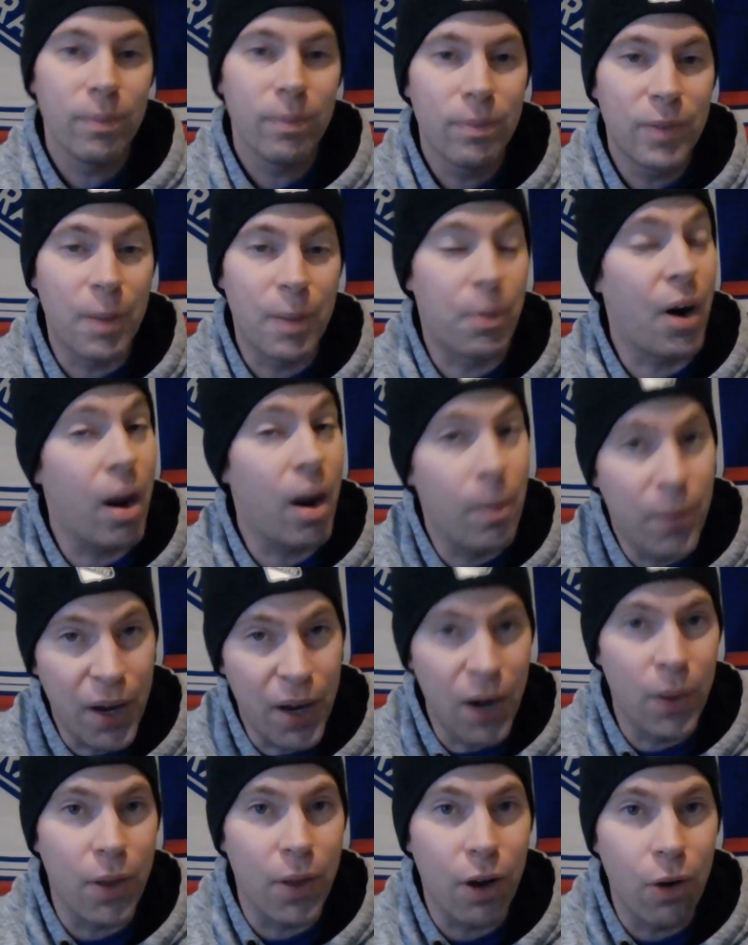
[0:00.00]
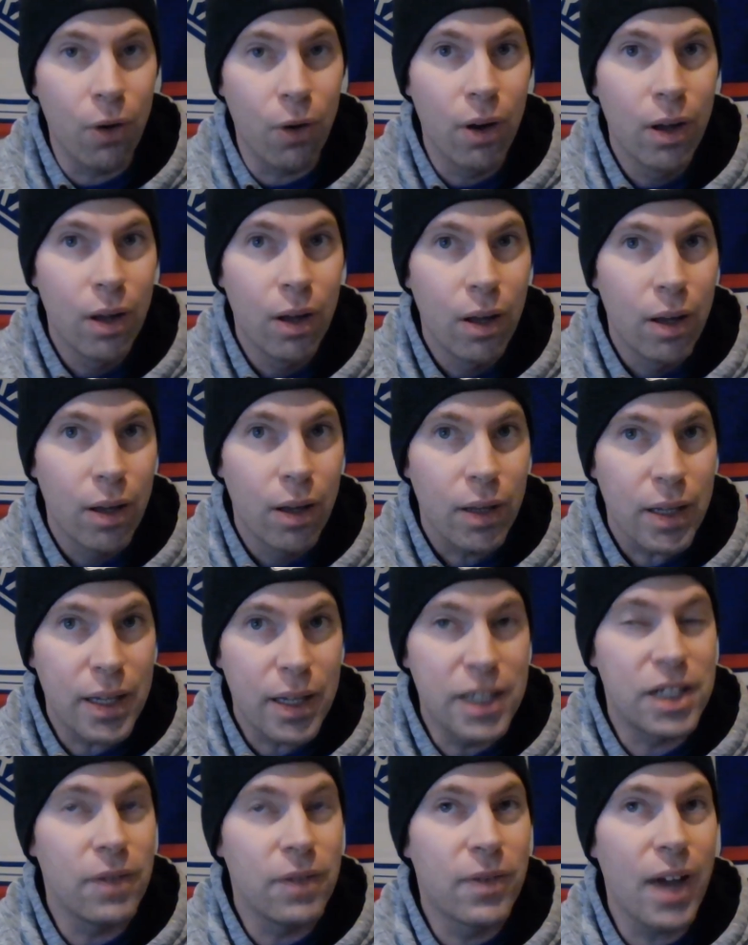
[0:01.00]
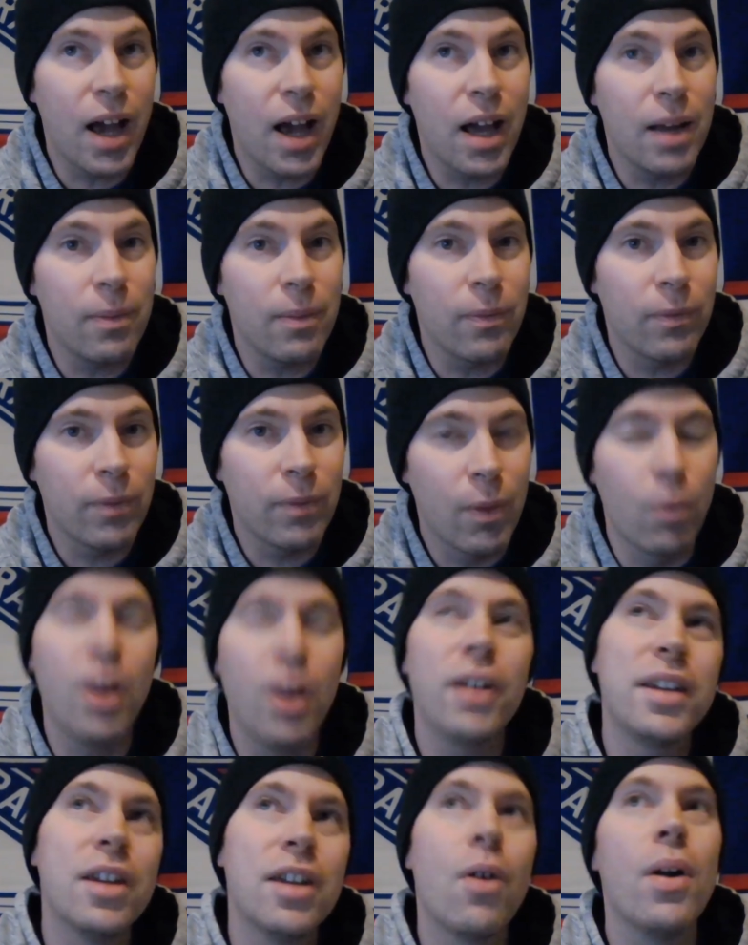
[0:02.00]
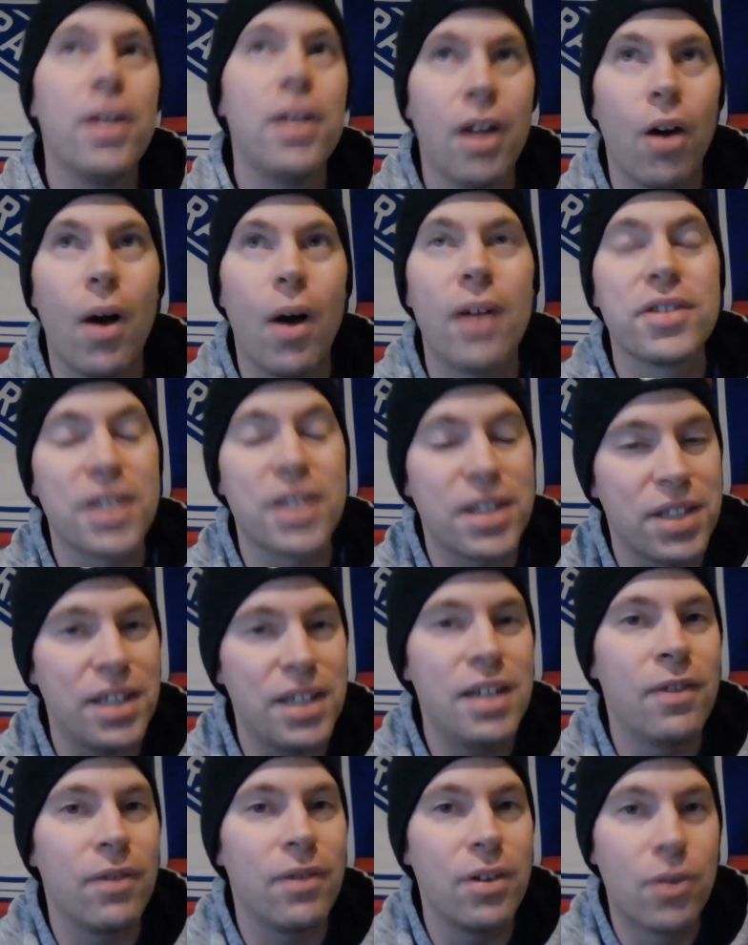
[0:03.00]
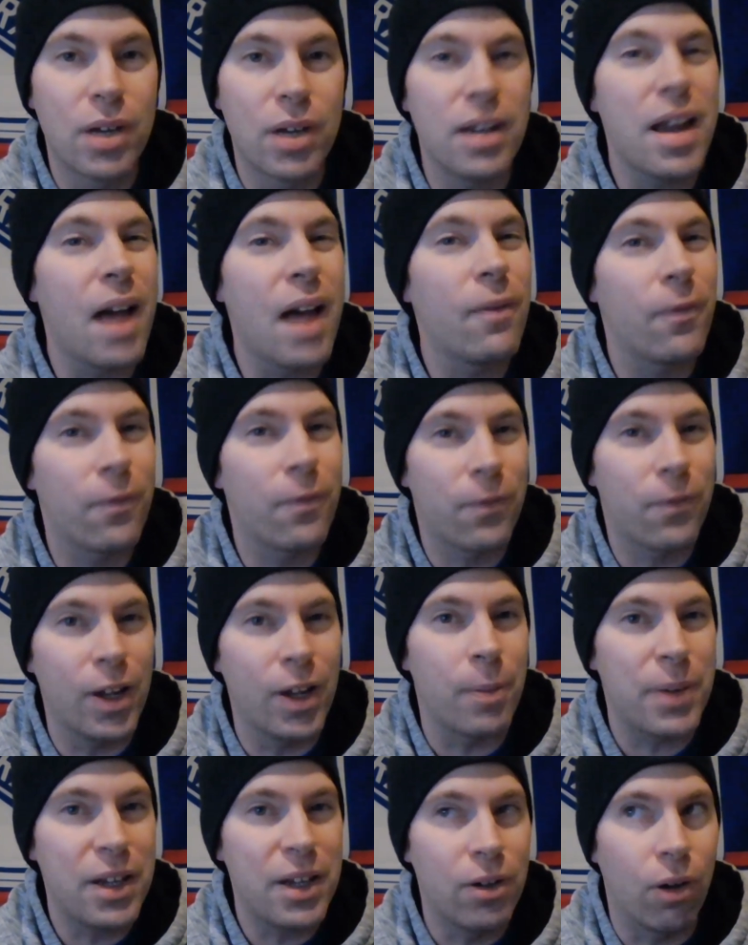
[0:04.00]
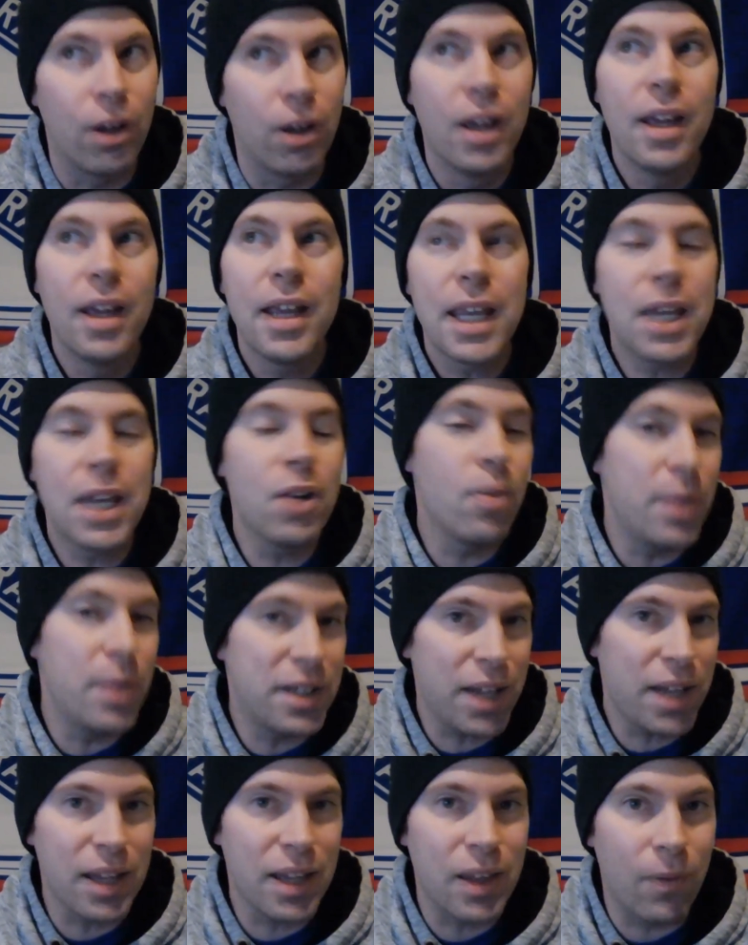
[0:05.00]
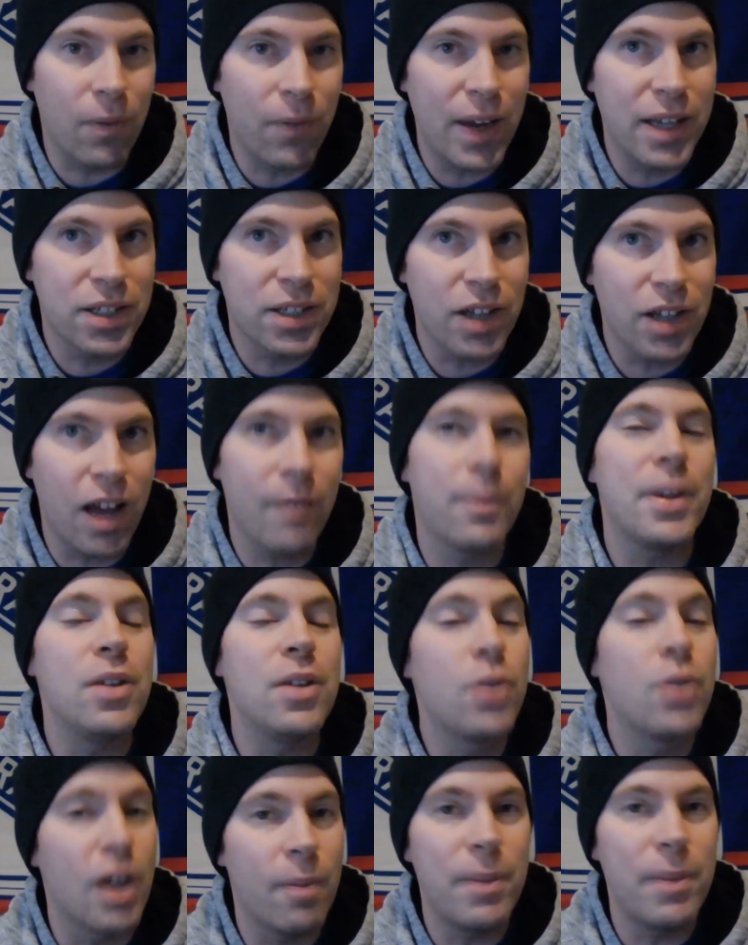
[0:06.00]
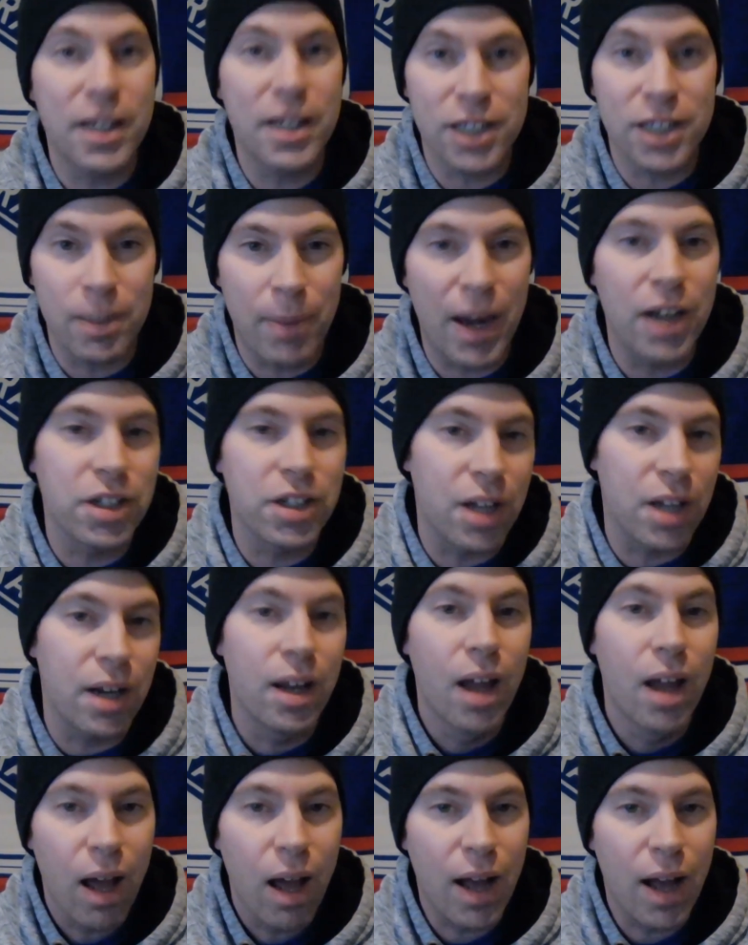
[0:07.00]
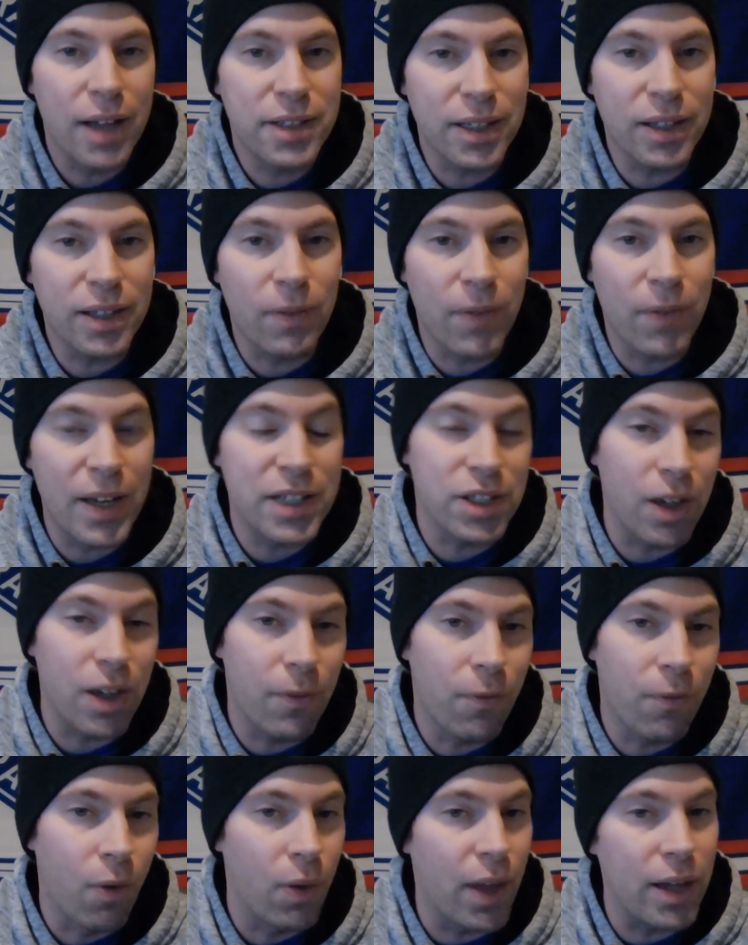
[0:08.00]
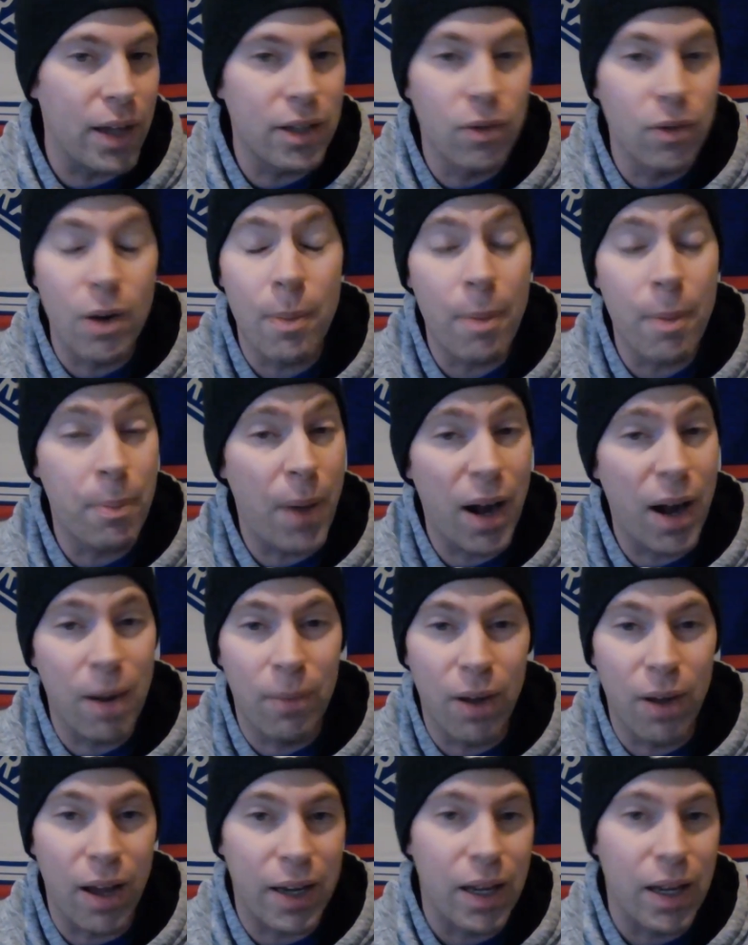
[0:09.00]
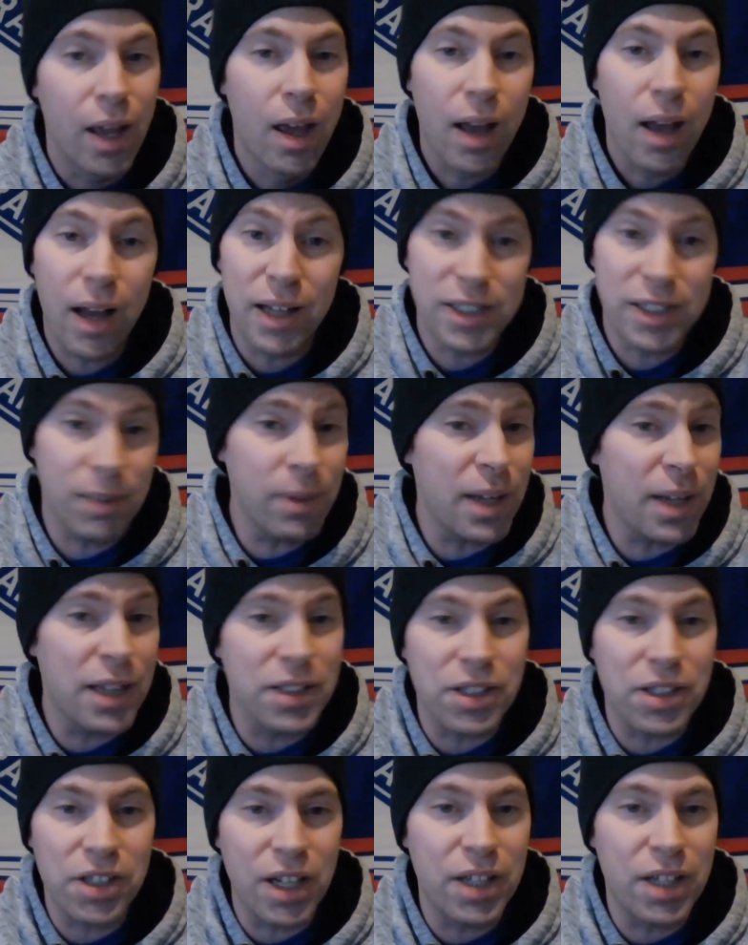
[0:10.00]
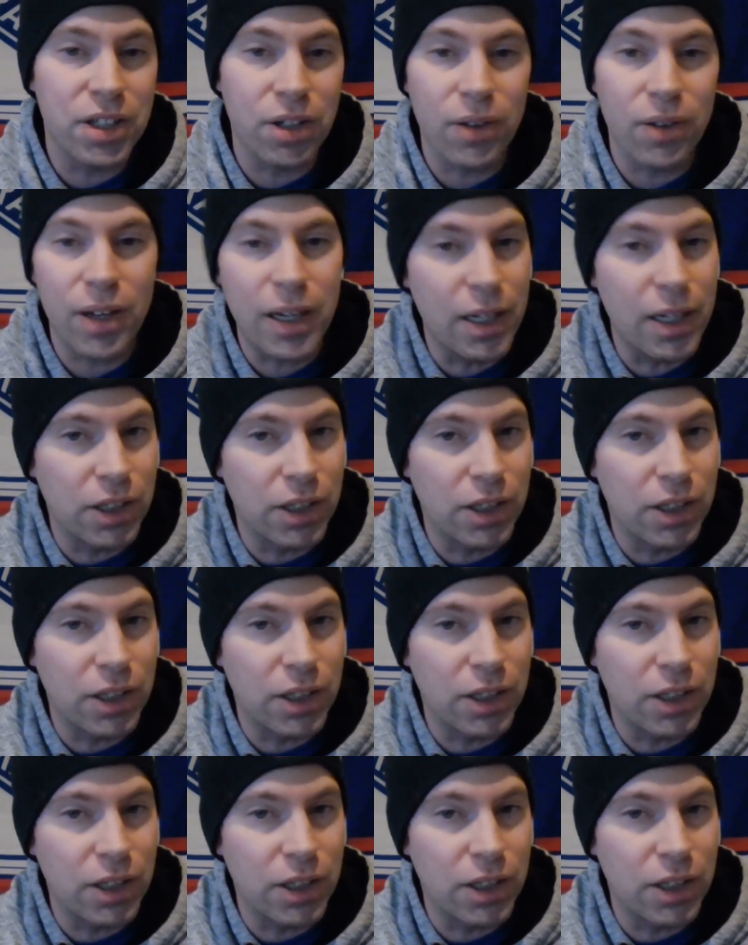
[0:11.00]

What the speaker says: The problem there, though, is you've got, well, you know what? No, I was going to say you could have Filip Hedl. He would be taking the faceoff, but you could have Mika Zibanejad take the faceoff for that unit. But bottom line, something has to change here. They need a